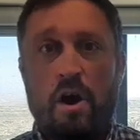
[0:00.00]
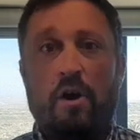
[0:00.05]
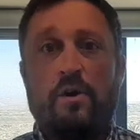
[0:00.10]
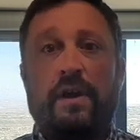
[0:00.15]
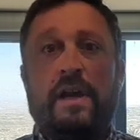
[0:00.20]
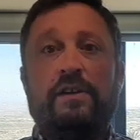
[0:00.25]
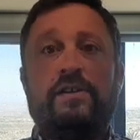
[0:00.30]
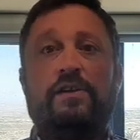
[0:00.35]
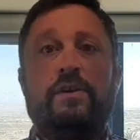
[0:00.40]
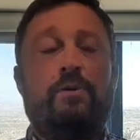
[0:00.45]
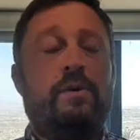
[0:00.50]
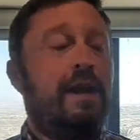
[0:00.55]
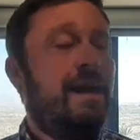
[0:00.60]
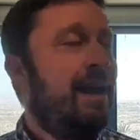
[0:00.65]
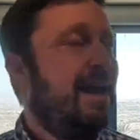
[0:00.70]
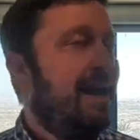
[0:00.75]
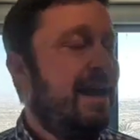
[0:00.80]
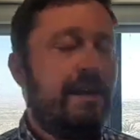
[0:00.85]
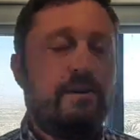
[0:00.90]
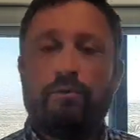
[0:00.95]
Okay, so
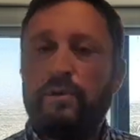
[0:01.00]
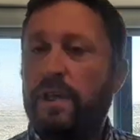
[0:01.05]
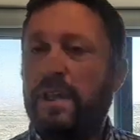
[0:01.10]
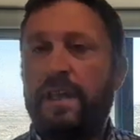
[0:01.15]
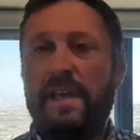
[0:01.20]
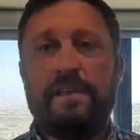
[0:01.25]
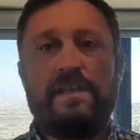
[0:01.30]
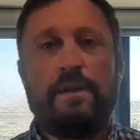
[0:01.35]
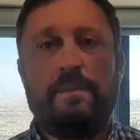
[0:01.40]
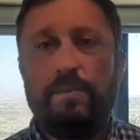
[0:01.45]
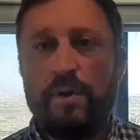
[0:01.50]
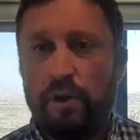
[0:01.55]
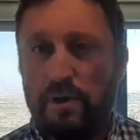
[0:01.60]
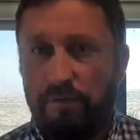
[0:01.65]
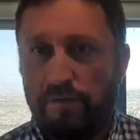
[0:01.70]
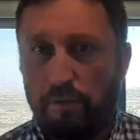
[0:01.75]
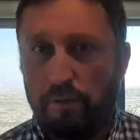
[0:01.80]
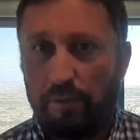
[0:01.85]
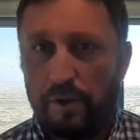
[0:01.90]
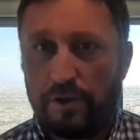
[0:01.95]
it's a
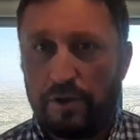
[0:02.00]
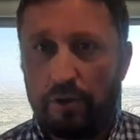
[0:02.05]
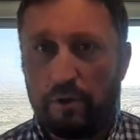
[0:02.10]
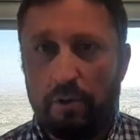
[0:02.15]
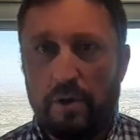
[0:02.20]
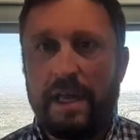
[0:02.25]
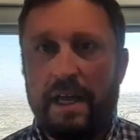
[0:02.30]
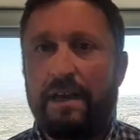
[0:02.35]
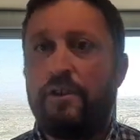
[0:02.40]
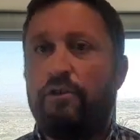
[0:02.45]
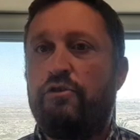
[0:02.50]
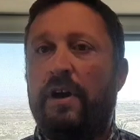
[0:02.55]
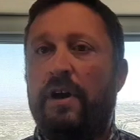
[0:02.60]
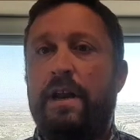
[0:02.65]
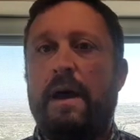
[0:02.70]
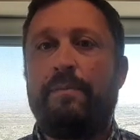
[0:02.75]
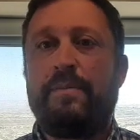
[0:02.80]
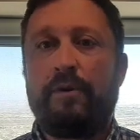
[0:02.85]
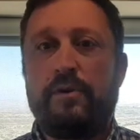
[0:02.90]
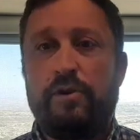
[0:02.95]
beautiful ritual and a
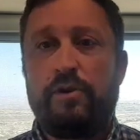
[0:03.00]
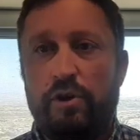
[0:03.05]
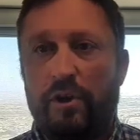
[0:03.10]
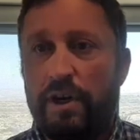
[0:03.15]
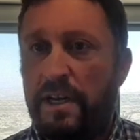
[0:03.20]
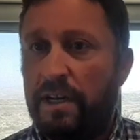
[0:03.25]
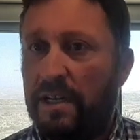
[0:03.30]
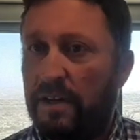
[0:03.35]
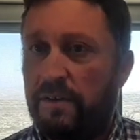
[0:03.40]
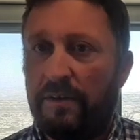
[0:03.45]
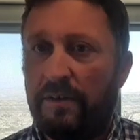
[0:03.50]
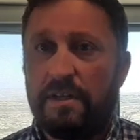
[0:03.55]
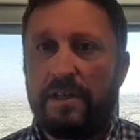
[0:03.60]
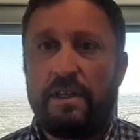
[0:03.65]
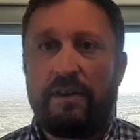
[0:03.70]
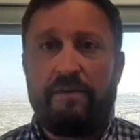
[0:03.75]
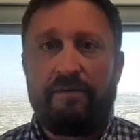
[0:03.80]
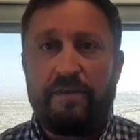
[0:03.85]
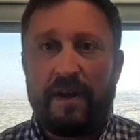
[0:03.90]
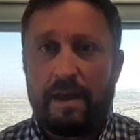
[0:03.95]
great opportunity
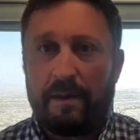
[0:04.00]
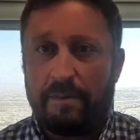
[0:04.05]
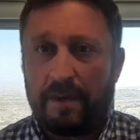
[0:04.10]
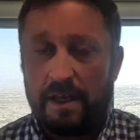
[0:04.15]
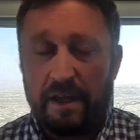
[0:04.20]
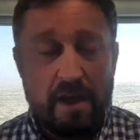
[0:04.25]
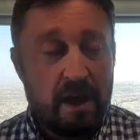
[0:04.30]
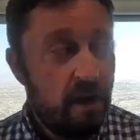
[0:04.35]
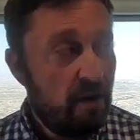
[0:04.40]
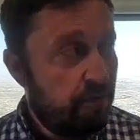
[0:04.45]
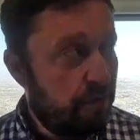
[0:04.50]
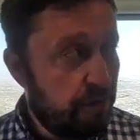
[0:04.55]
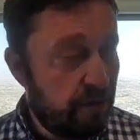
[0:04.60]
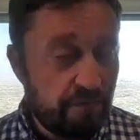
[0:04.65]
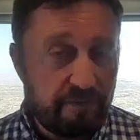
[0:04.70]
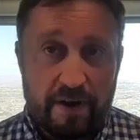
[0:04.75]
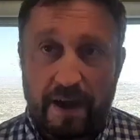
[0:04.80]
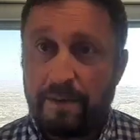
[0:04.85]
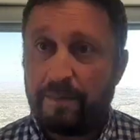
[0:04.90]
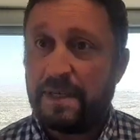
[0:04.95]
for
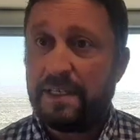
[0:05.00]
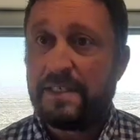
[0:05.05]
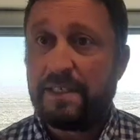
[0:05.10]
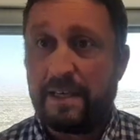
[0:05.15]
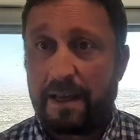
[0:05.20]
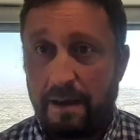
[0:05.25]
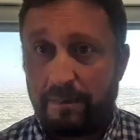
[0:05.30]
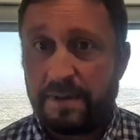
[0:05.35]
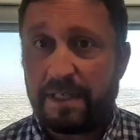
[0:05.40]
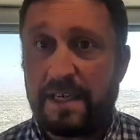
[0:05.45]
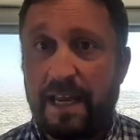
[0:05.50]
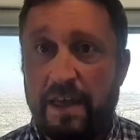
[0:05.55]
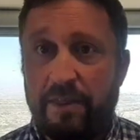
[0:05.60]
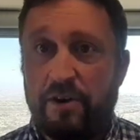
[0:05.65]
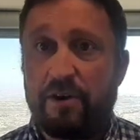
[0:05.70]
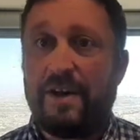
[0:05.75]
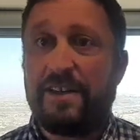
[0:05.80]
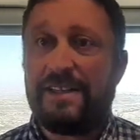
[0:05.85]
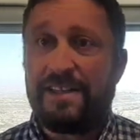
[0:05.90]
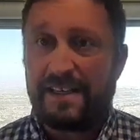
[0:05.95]
the family to come
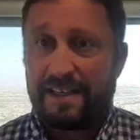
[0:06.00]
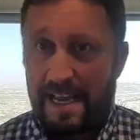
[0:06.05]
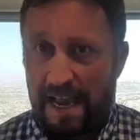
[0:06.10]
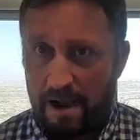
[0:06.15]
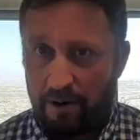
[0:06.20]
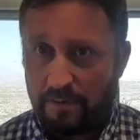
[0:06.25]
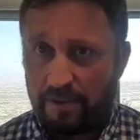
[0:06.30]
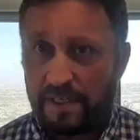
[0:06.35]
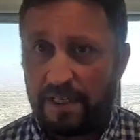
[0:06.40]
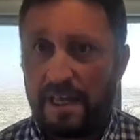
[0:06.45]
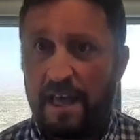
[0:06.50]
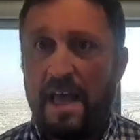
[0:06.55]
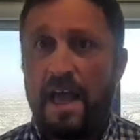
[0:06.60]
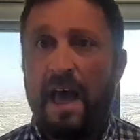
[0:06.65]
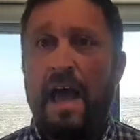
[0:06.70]
together and to count.